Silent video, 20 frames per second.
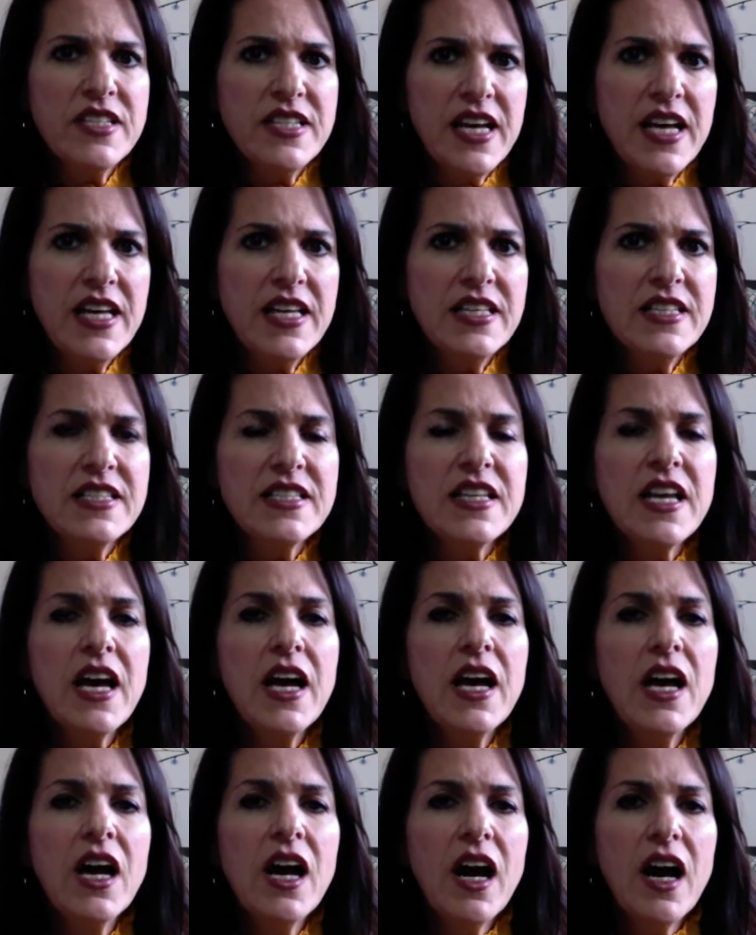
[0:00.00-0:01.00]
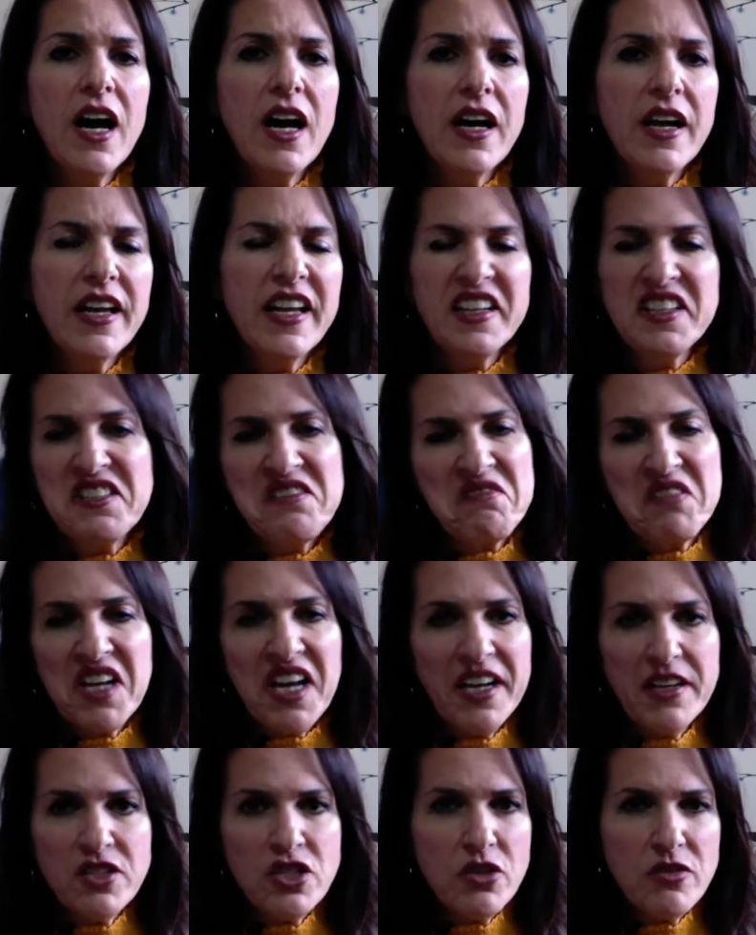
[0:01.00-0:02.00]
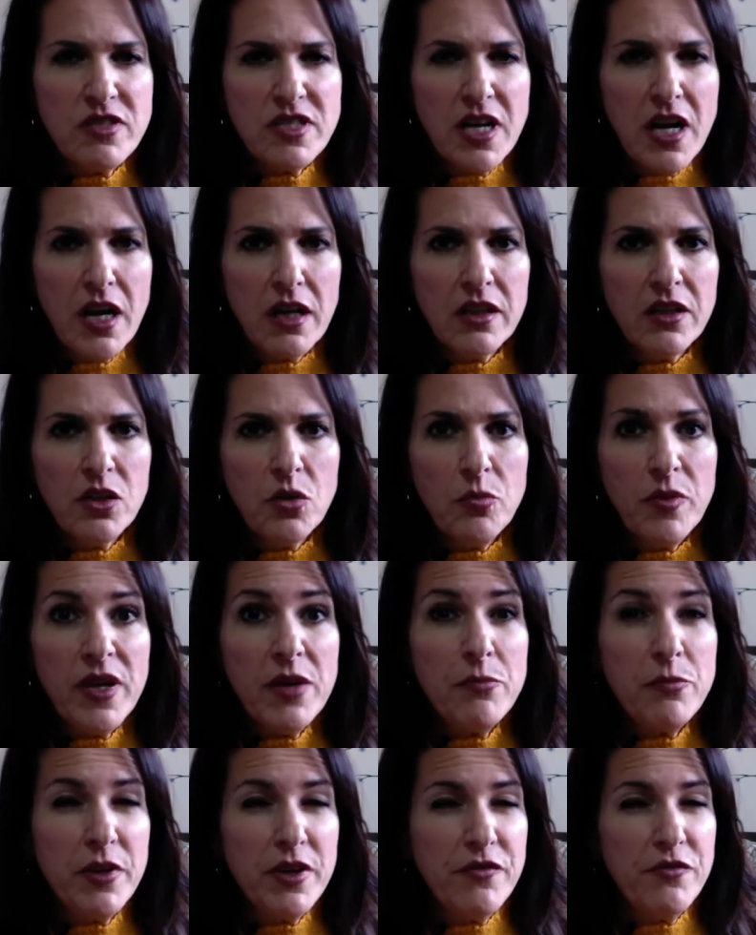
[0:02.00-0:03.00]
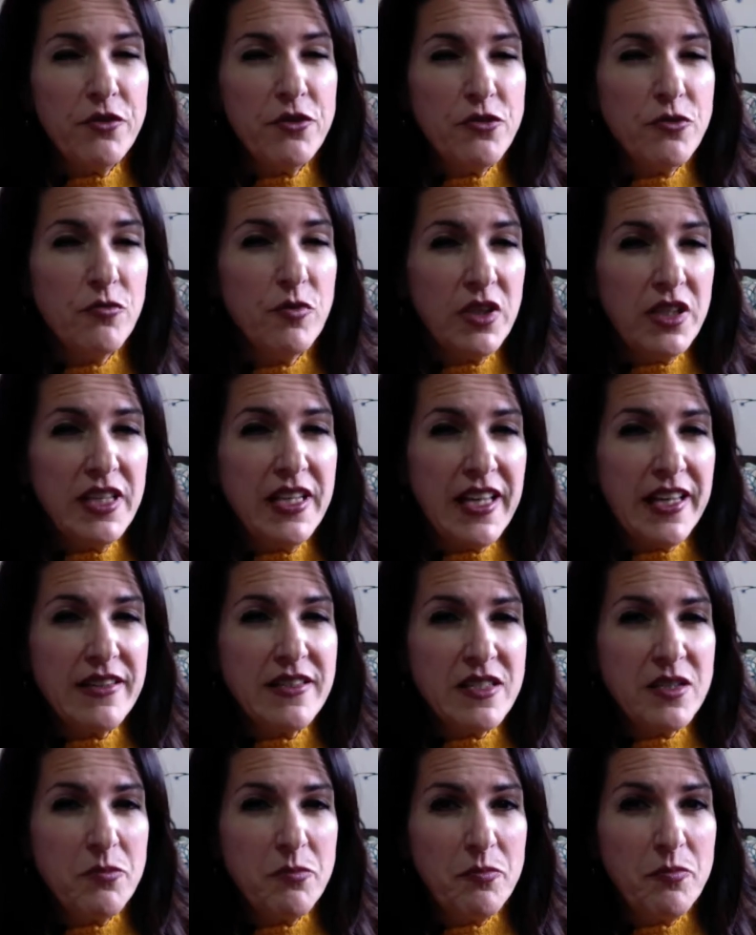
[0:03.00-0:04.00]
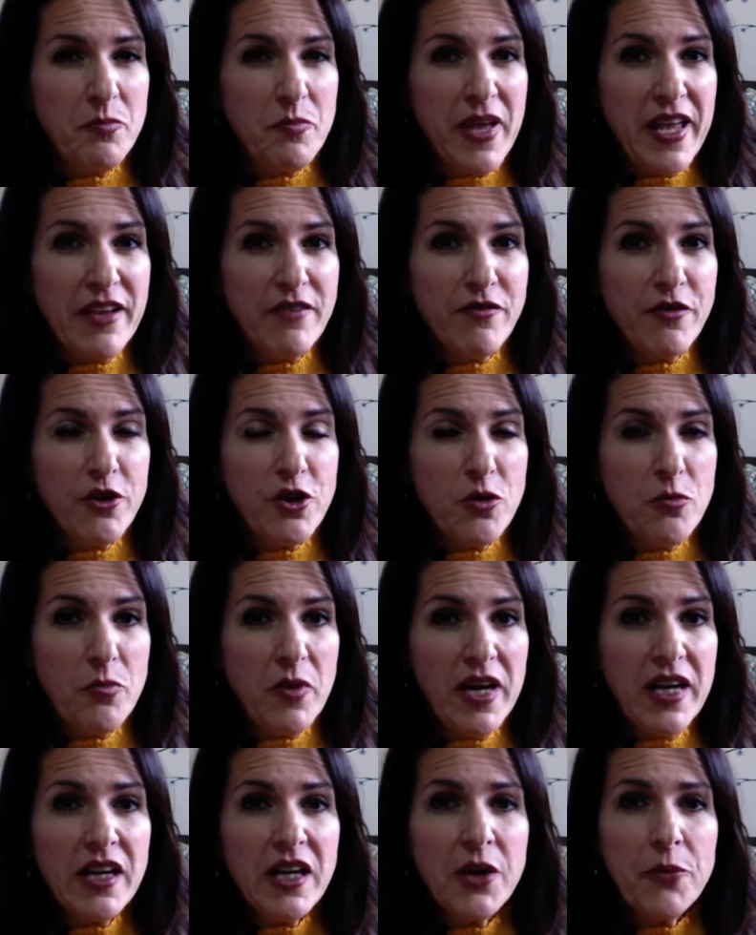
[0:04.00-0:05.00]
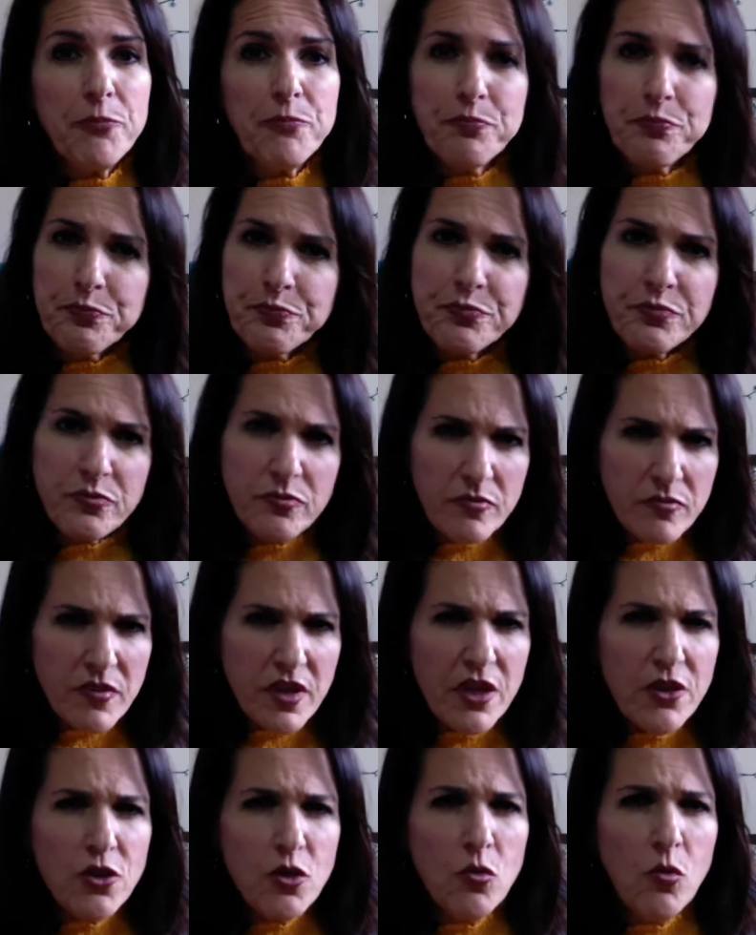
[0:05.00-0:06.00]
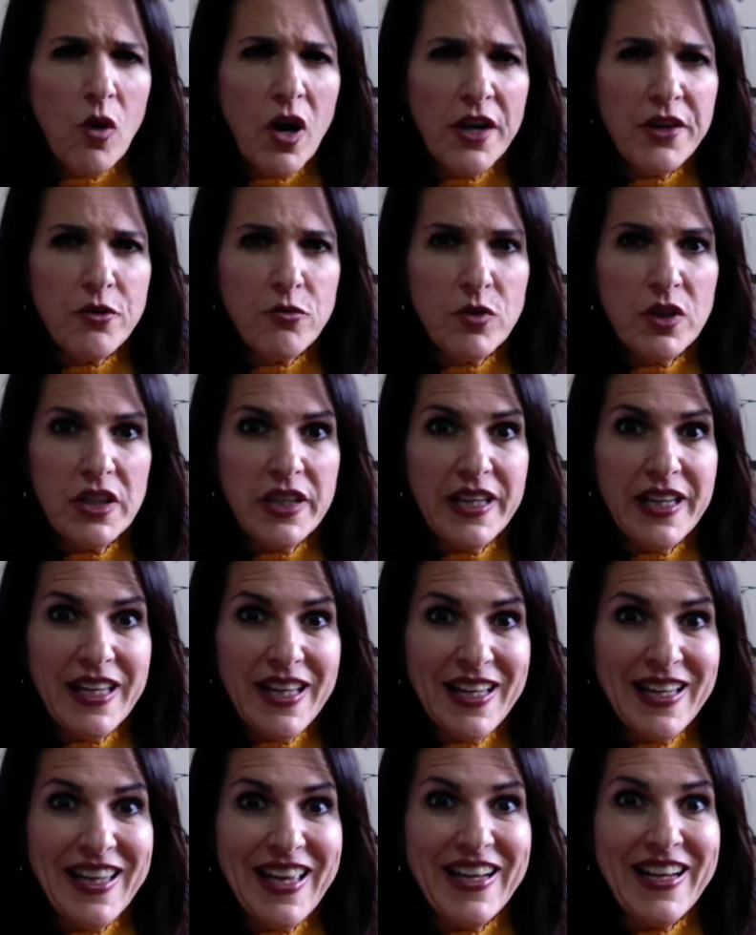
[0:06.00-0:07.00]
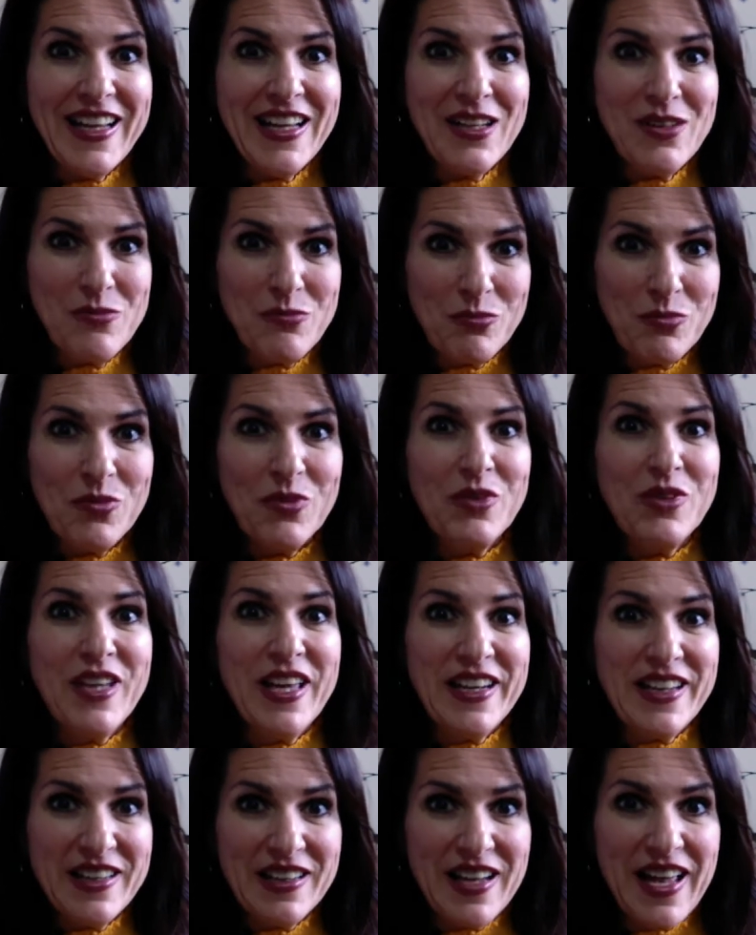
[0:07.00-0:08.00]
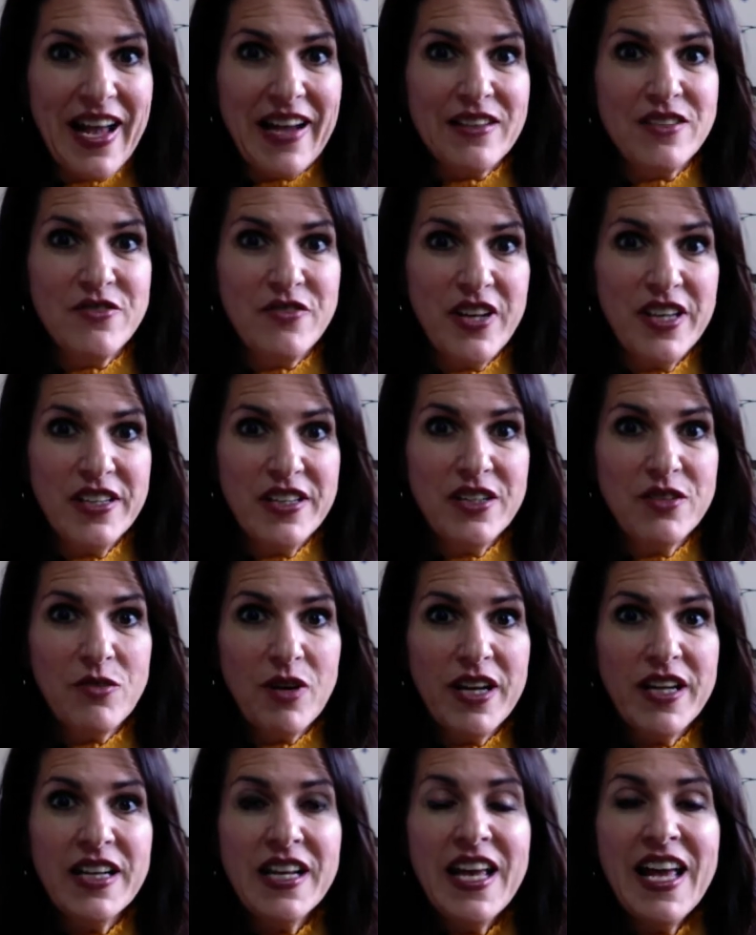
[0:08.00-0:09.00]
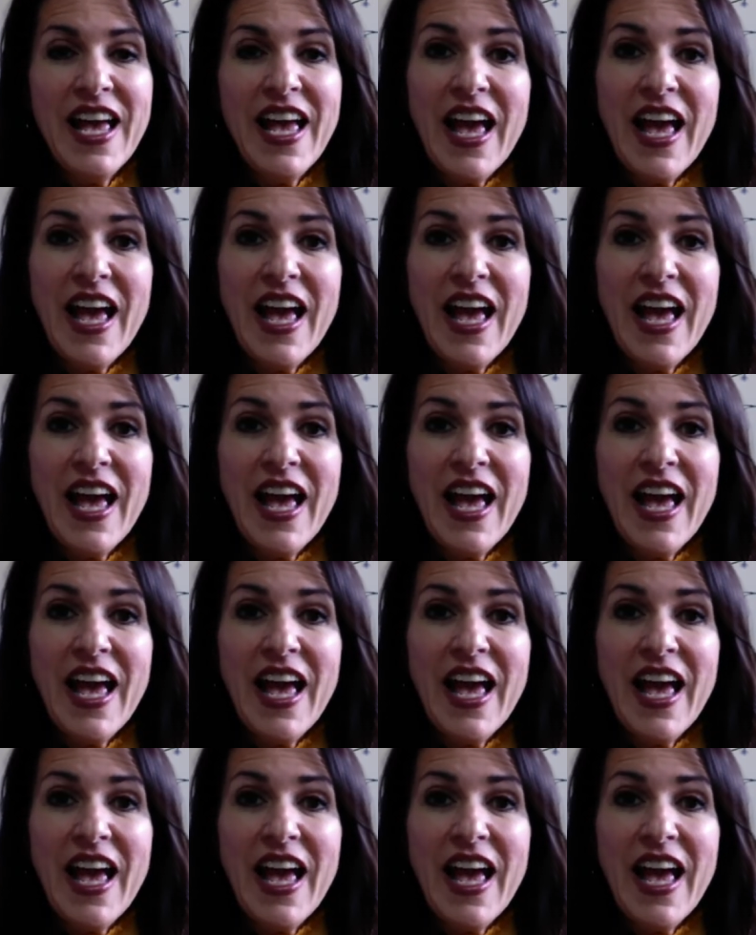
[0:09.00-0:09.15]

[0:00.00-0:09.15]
does. Uh, it kind of turns it on a little bit, but if to really get some bang for your buck, you want to really get it get it activated, right?